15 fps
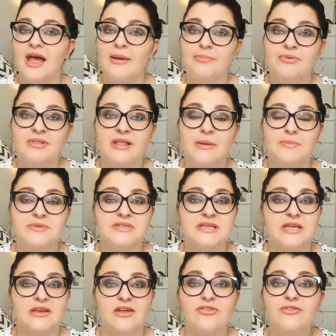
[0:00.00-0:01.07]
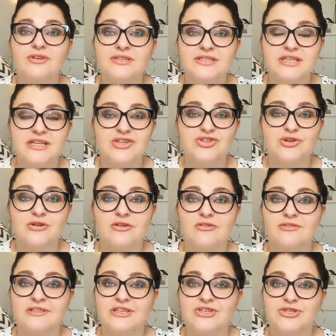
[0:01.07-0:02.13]
epilepsy and other seizure
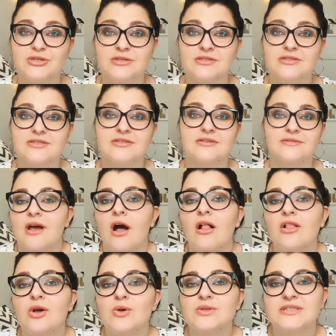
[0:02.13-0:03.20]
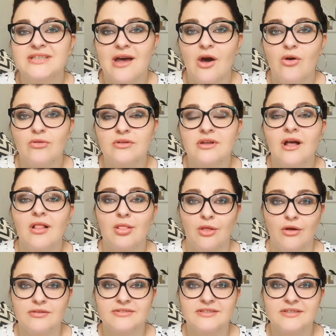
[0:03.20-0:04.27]
conditions all goes down a
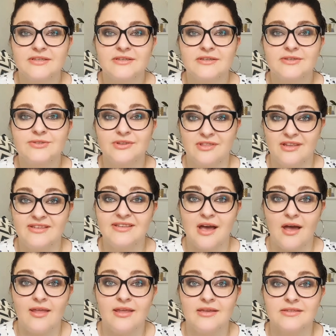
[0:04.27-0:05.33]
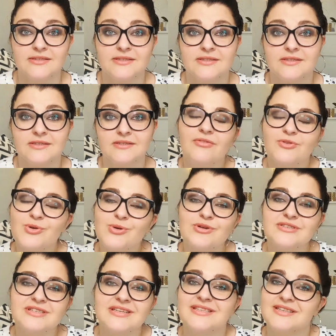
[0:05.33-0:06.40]
lot to the diet. Of
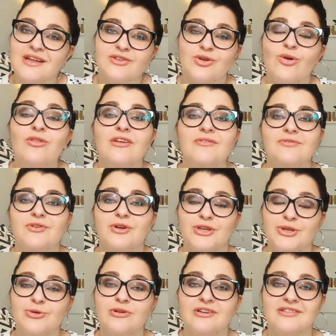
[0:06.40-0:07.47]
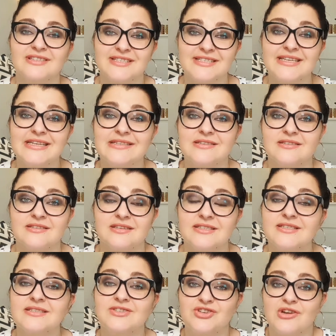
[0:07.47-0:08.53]
course, it's not only for curing diseases,
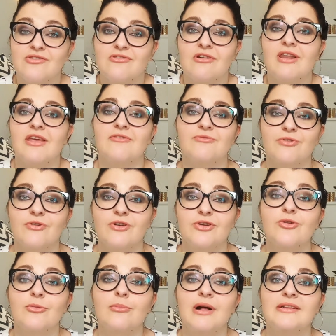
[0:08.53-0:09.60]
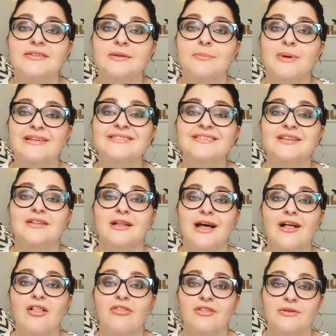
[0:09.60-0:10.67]
it's generally for your mental
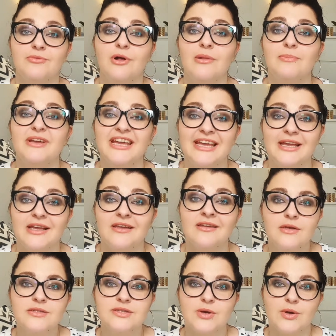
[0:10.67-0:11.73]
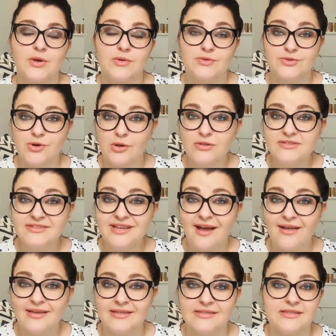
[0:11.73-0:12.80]
health and well-being. So controlled
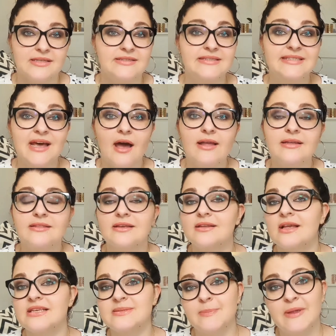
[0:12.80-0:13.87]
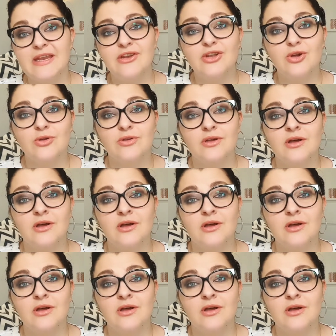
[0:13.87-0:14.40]
diet and diet that has been